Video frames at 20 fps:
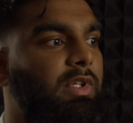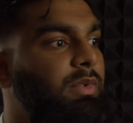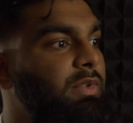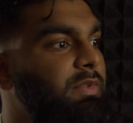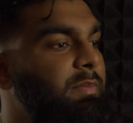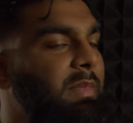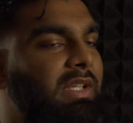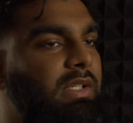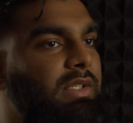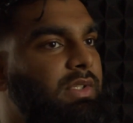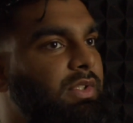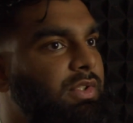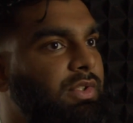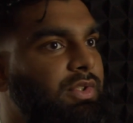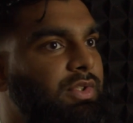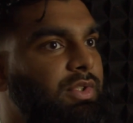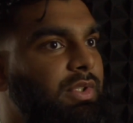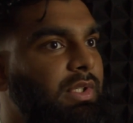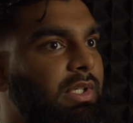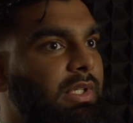was mainly just
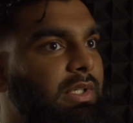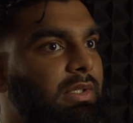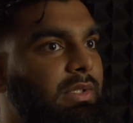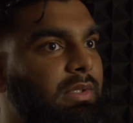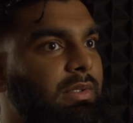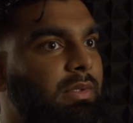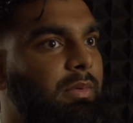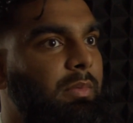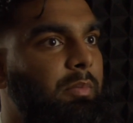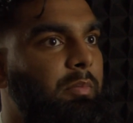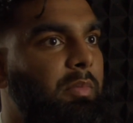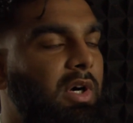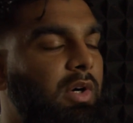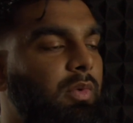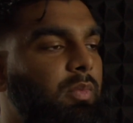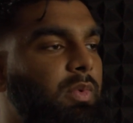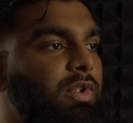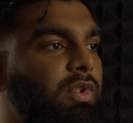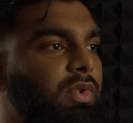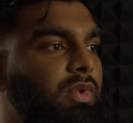Stuart, but
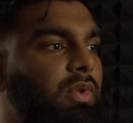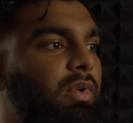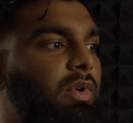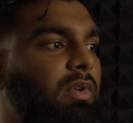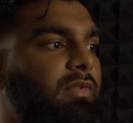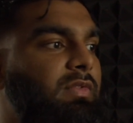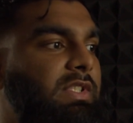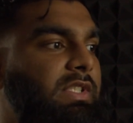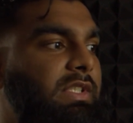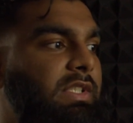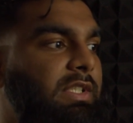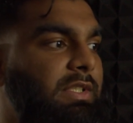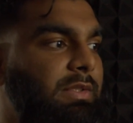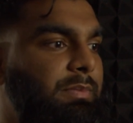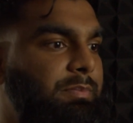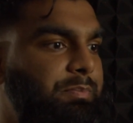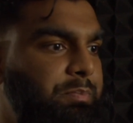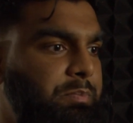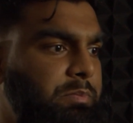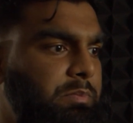we do obviously
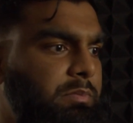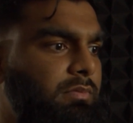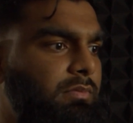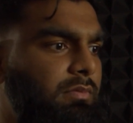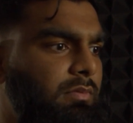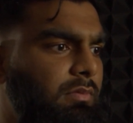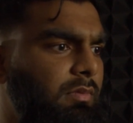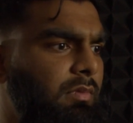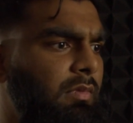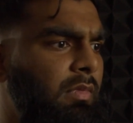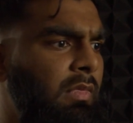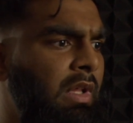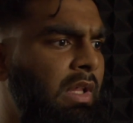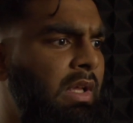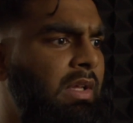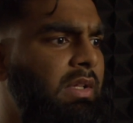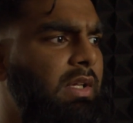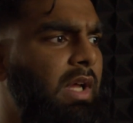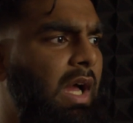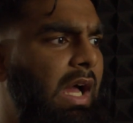
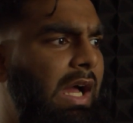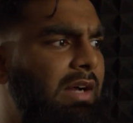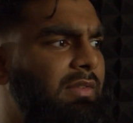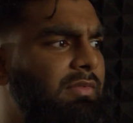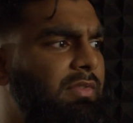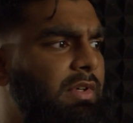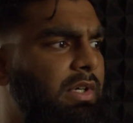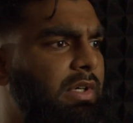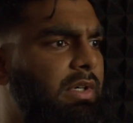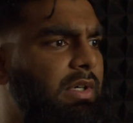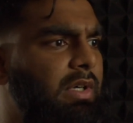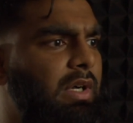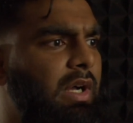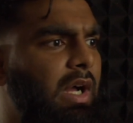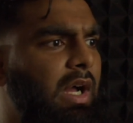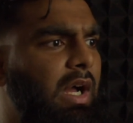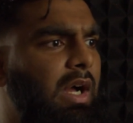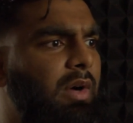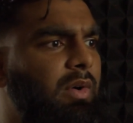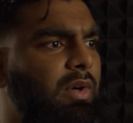have
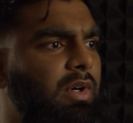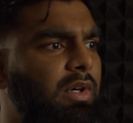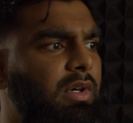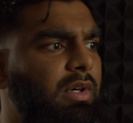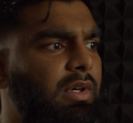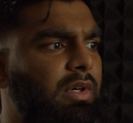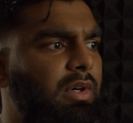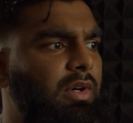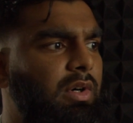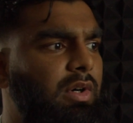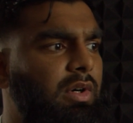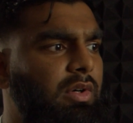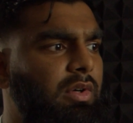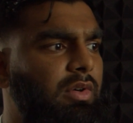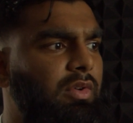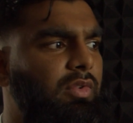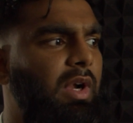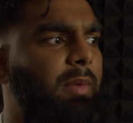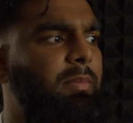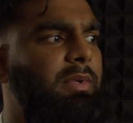our
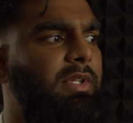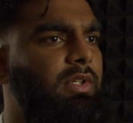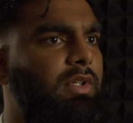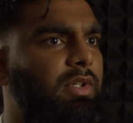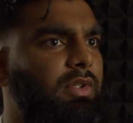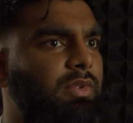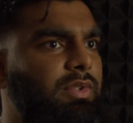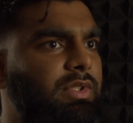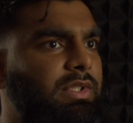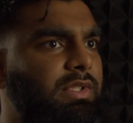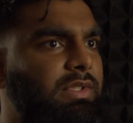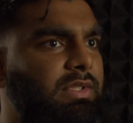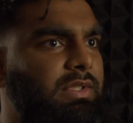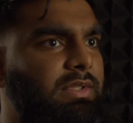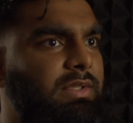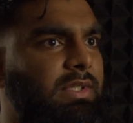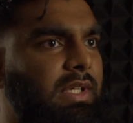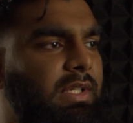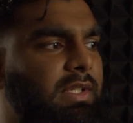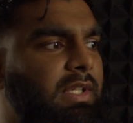grappling coaches,
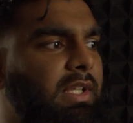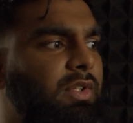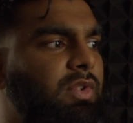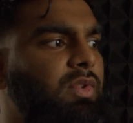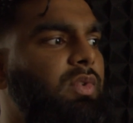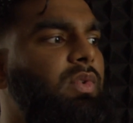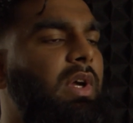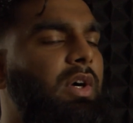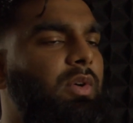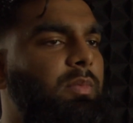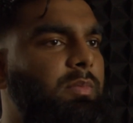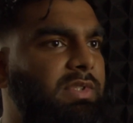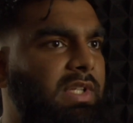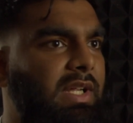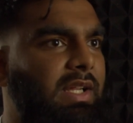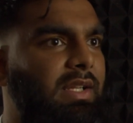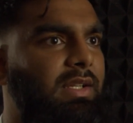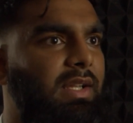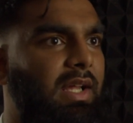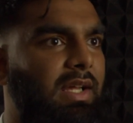and that they do help.
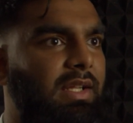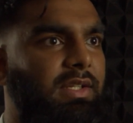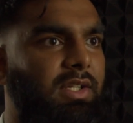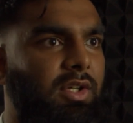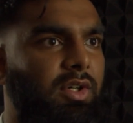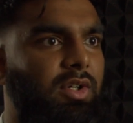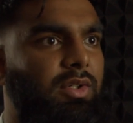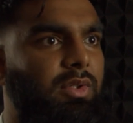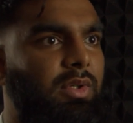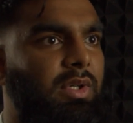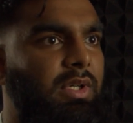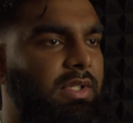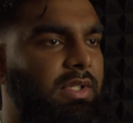Like Nico,